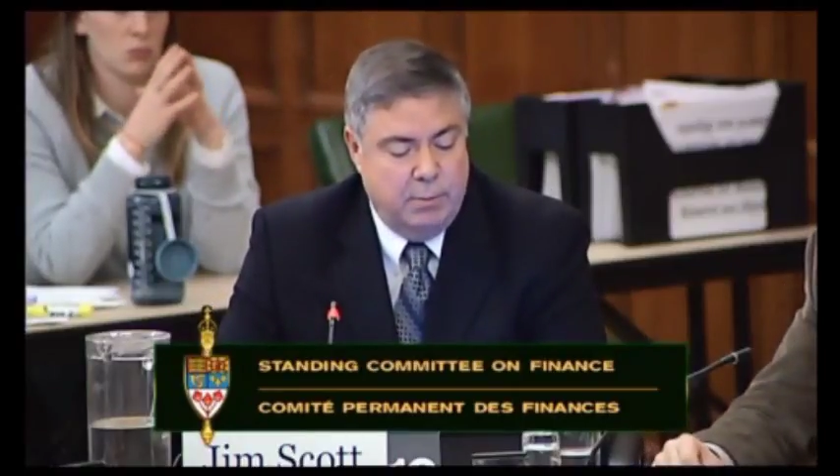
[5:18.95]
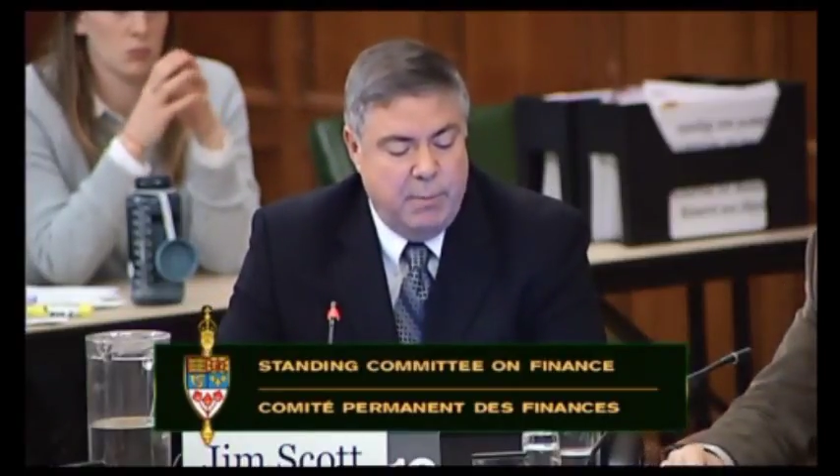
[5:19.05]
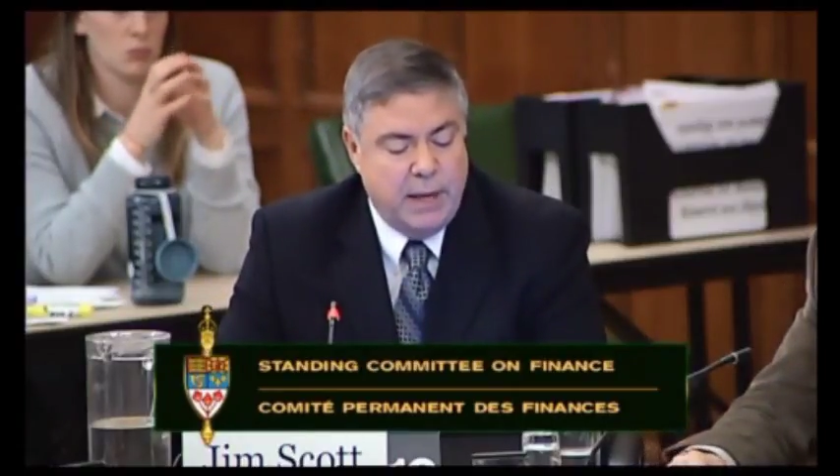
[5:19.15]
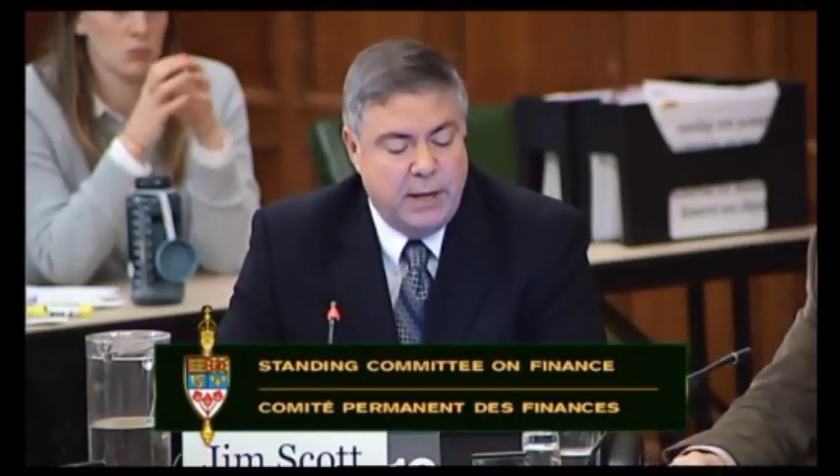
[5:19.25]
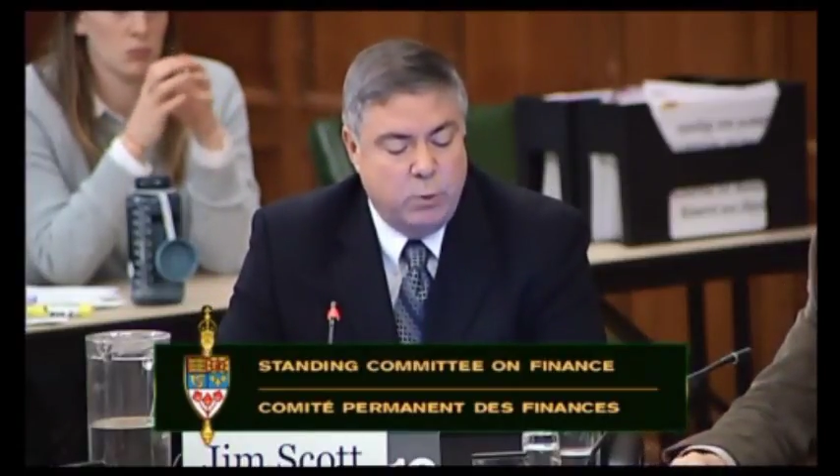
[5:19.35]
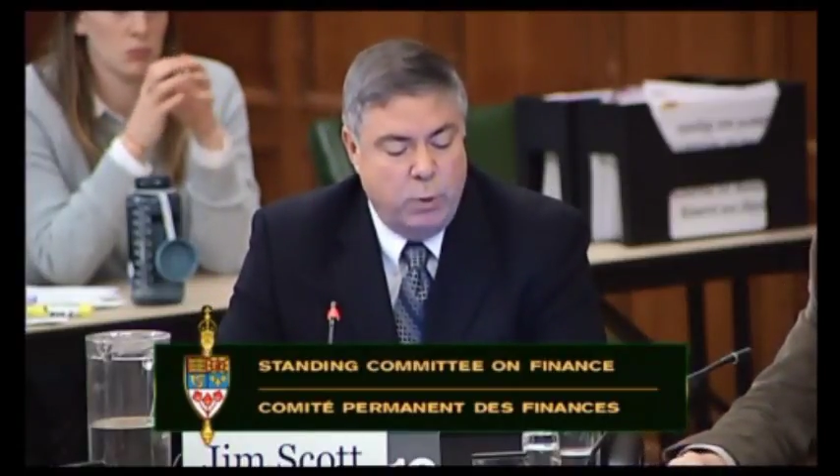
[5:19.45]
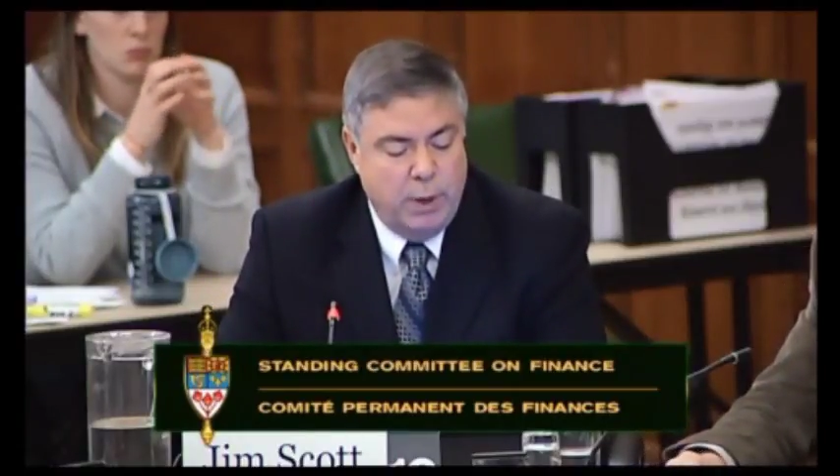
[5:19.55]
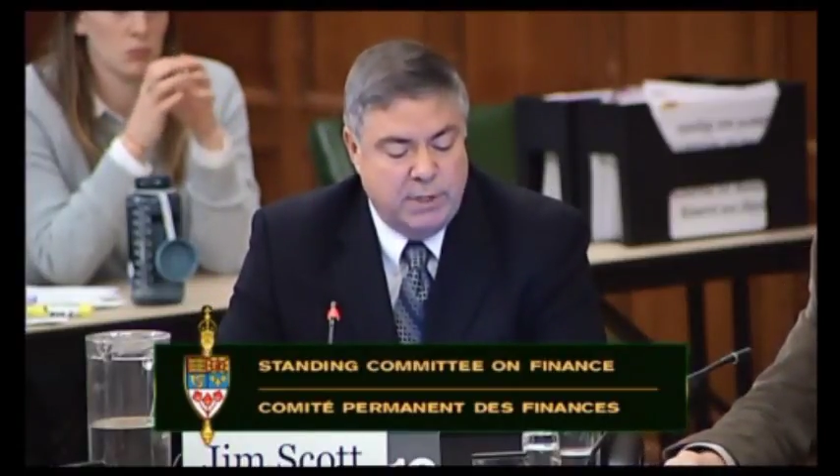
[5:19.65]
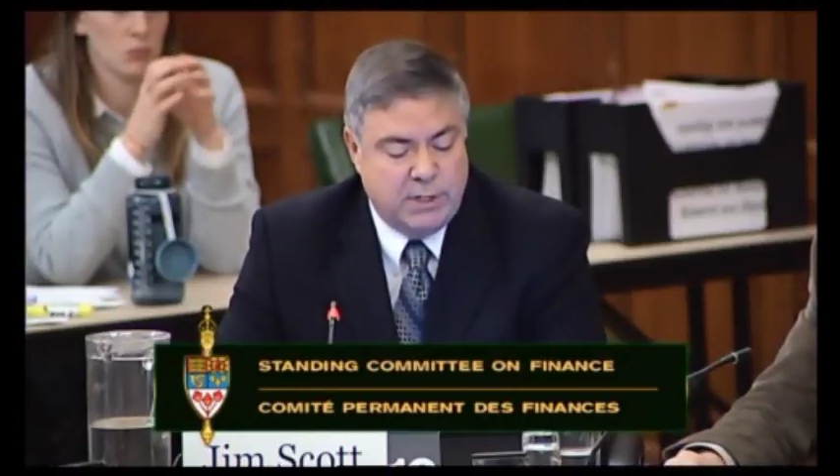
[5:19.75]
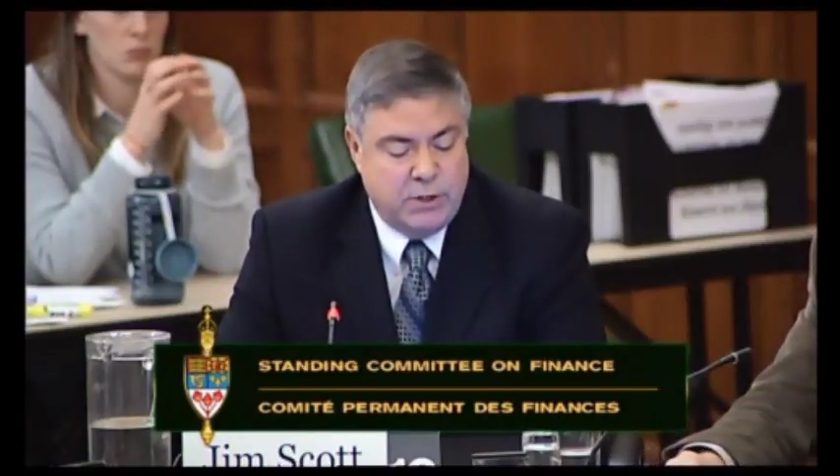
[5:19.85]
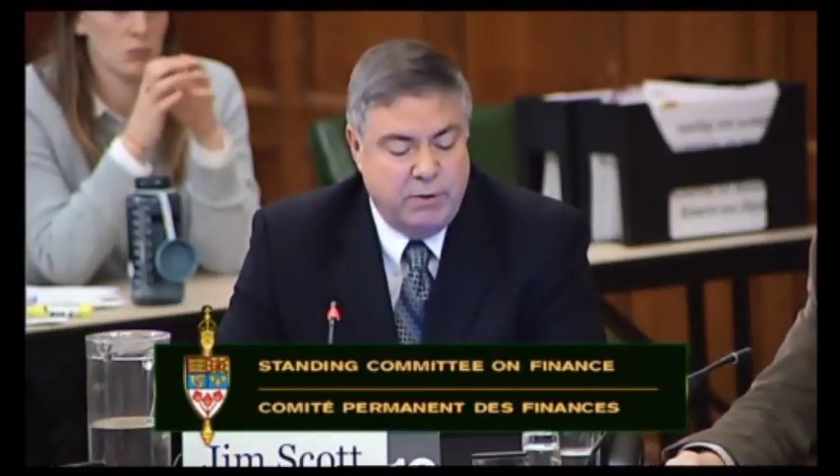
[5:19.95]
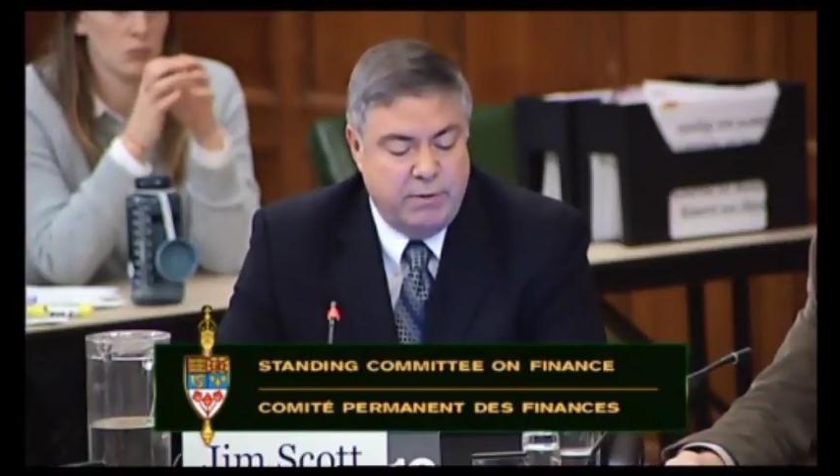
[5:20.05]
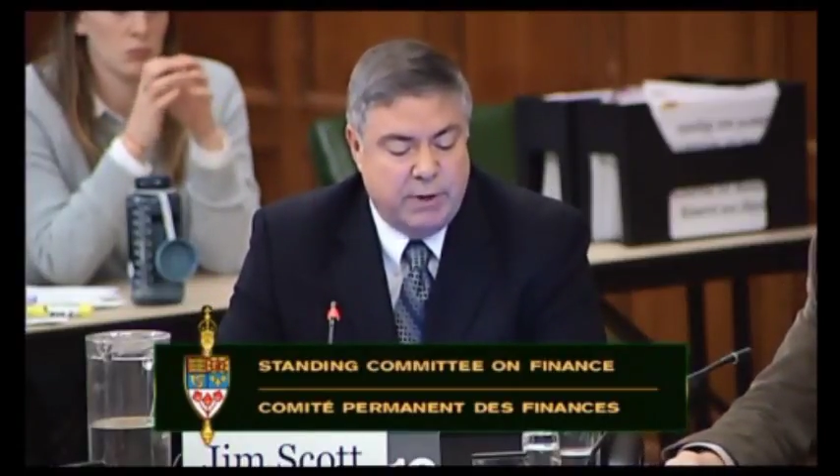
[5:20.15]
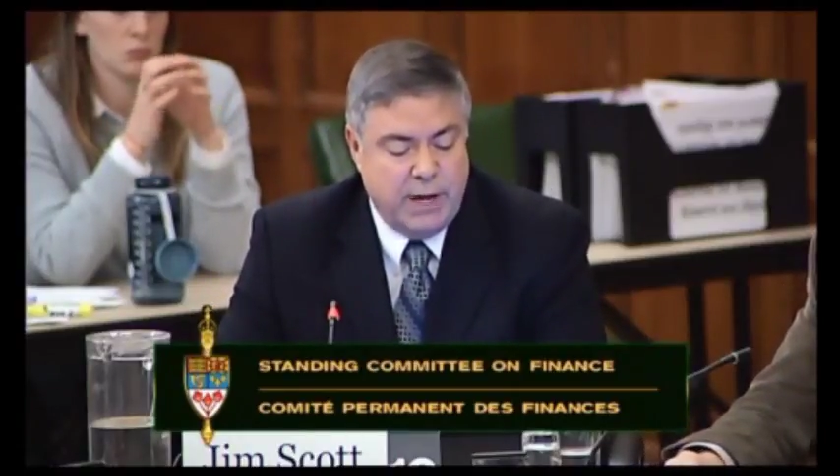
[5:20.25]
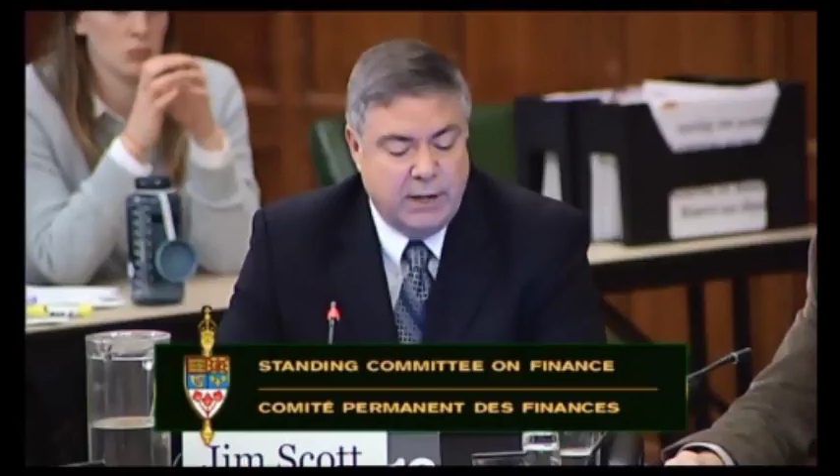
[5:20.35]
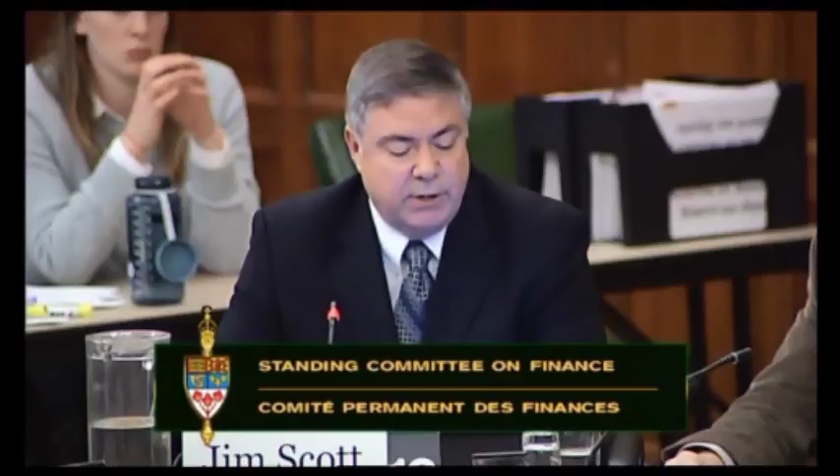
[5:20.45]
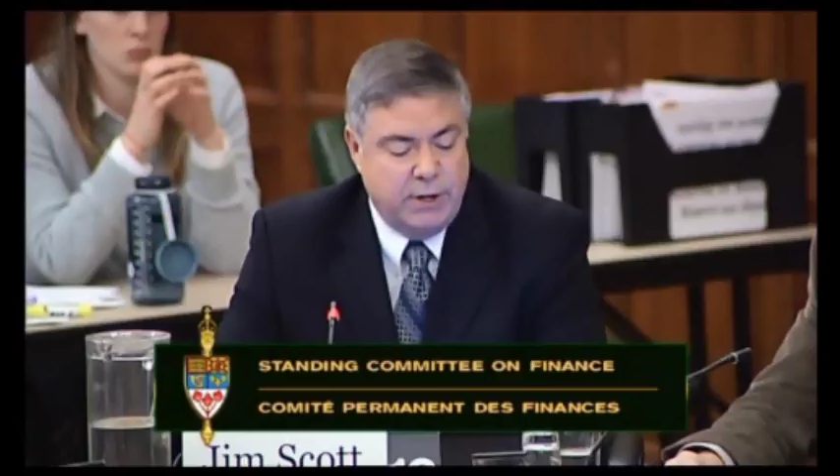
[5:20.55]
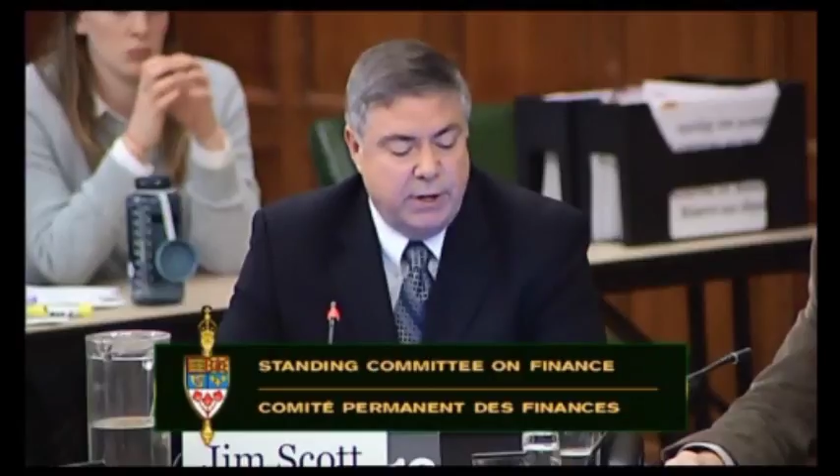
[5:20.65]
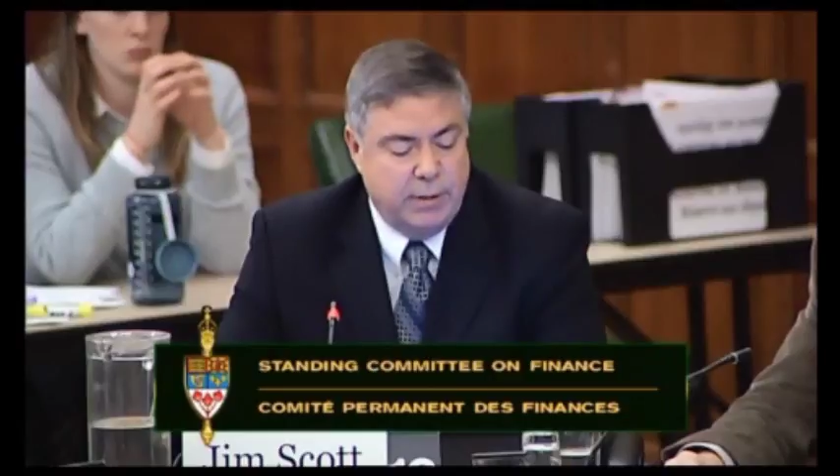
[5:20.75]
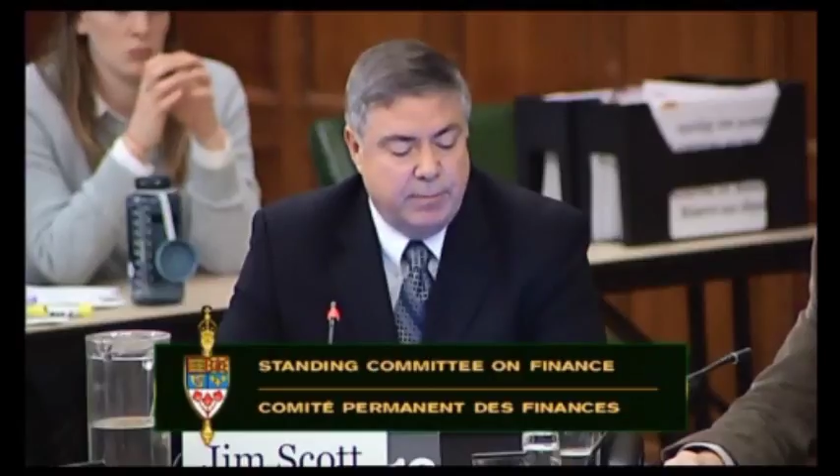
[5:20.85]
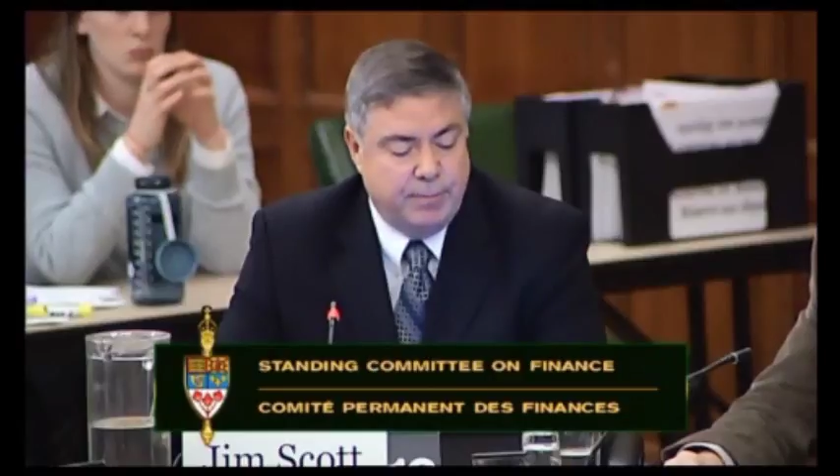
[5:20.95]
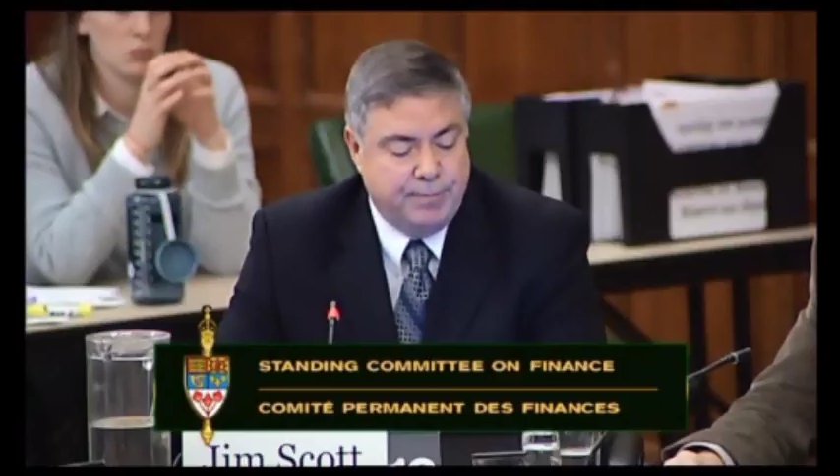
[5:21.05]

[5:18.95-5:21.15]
men and women serving their country